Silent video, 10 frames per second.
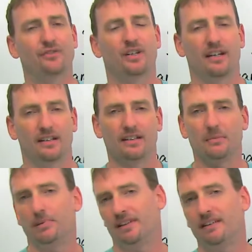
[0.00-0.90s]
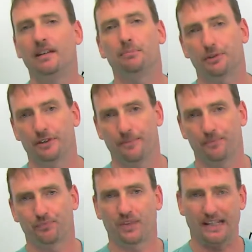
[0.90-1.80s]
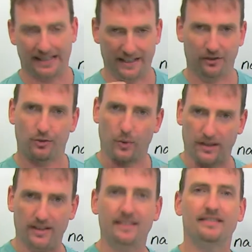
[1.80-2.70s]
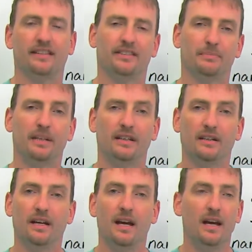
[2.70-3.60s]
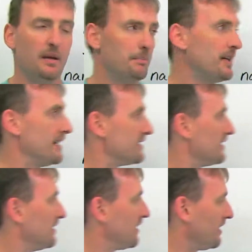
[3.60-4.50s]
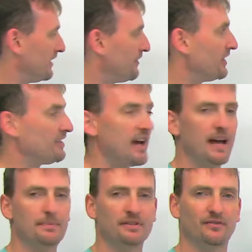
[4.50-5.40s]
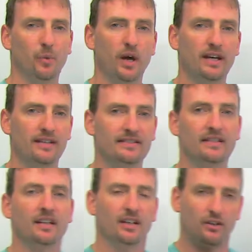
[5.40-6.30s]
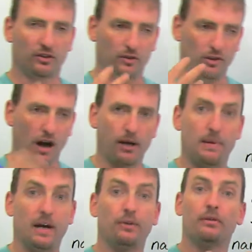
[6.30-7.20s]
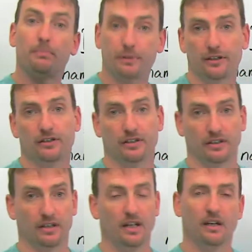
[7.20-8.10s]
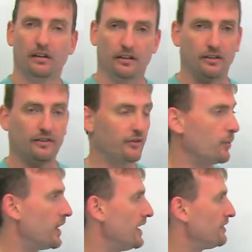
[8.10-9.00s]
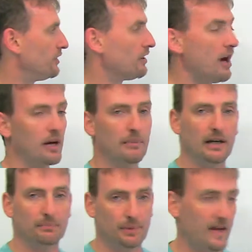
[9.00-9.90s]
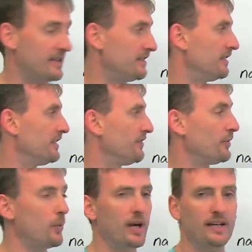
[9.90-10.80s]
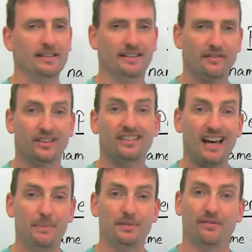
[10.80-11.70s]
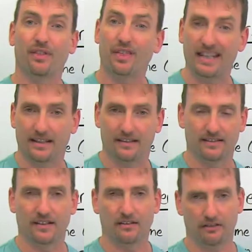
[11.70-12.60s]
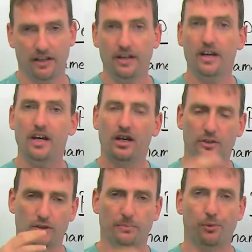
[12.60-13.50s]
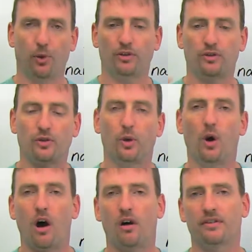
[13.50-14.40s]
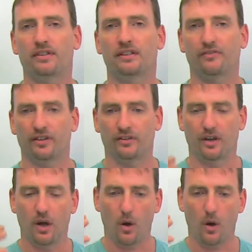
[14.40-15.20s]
to get a little bit deeper into what these things mean because there are different types of ways to talk about person. There are different ways to talk about place. There are different ways and different types of things. Okay? So it's important to know all the different